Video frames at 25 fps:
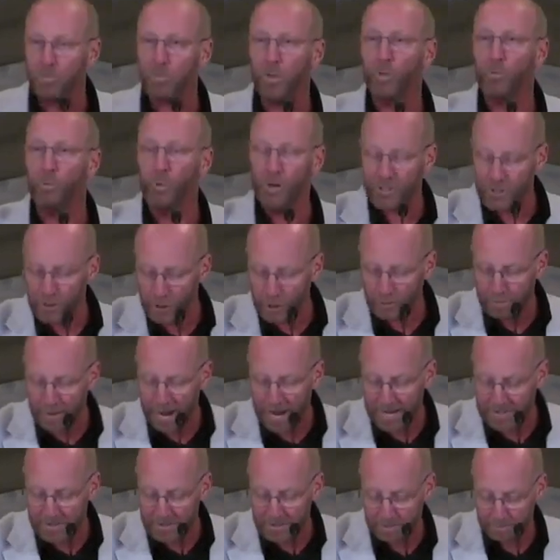Richard
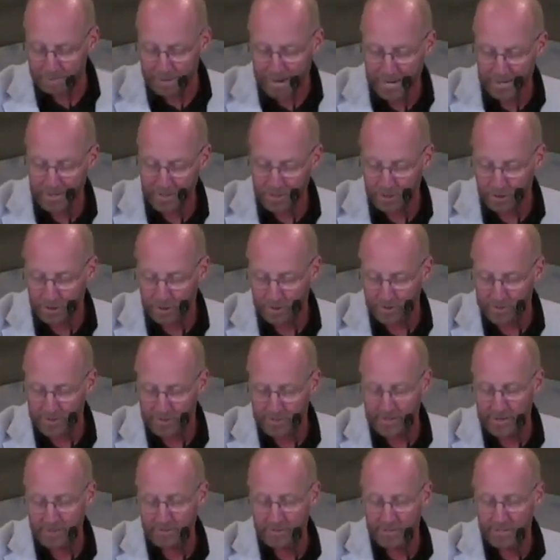Baxter, the
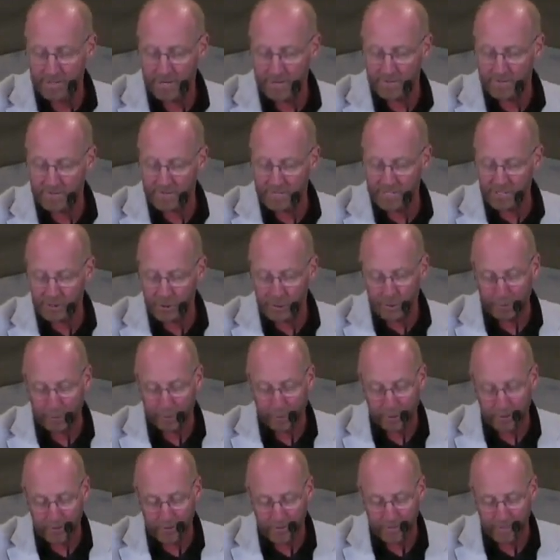17th century
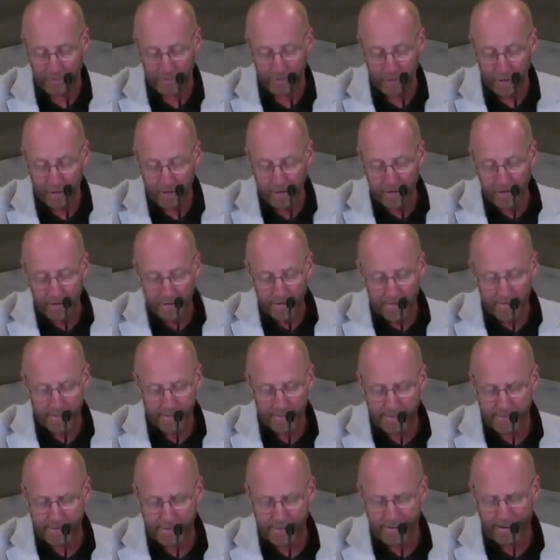Puritan, he
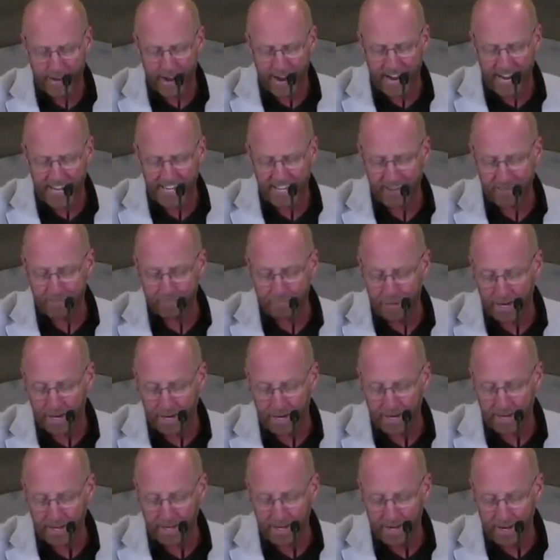said, I have
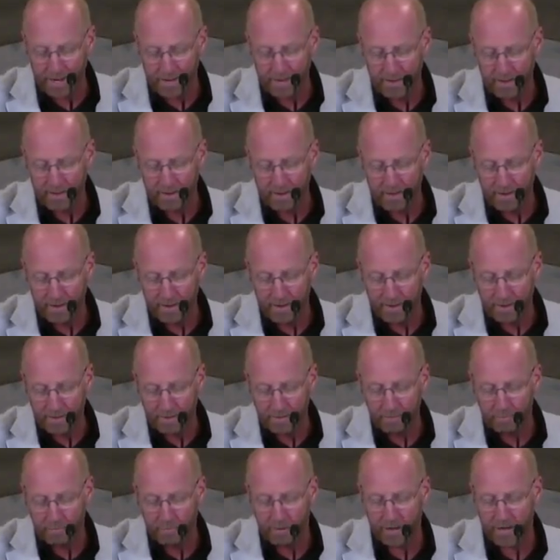pain,
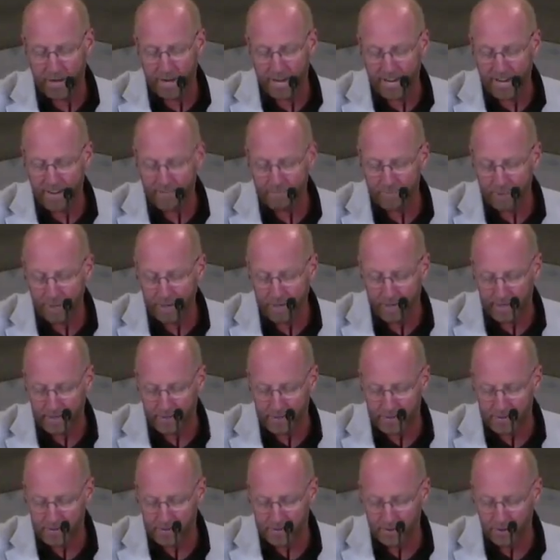but I have
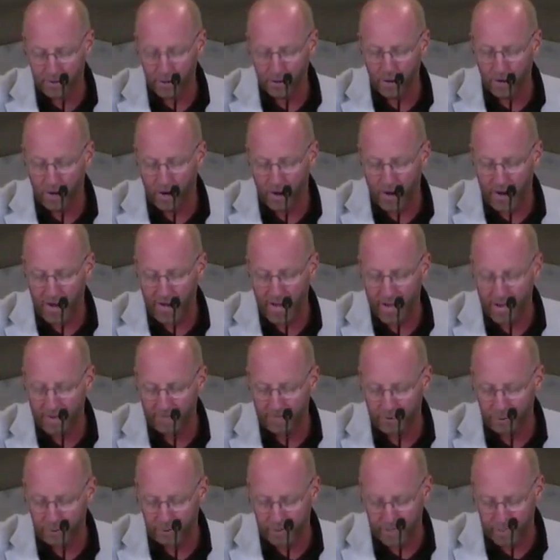peace. I
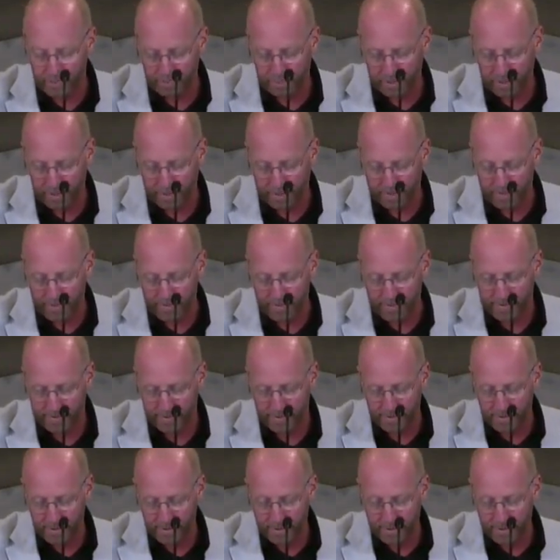have great peace.